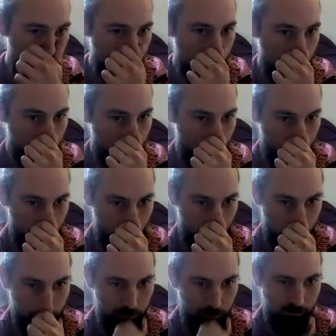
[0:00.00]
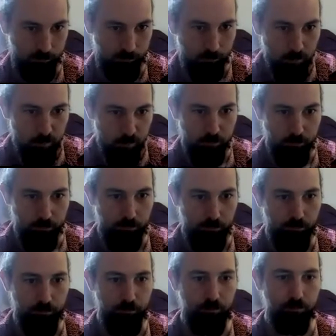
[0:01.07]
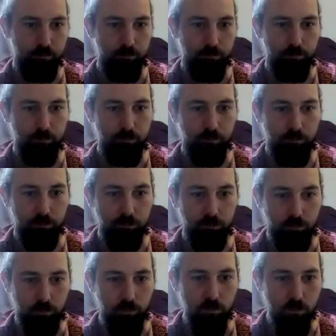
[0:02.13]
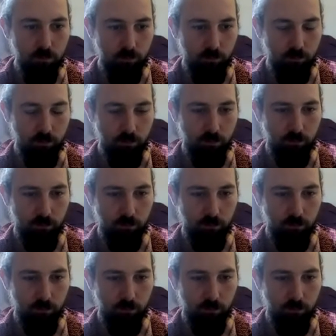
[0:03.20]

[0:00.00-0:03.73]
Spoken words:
[no speech]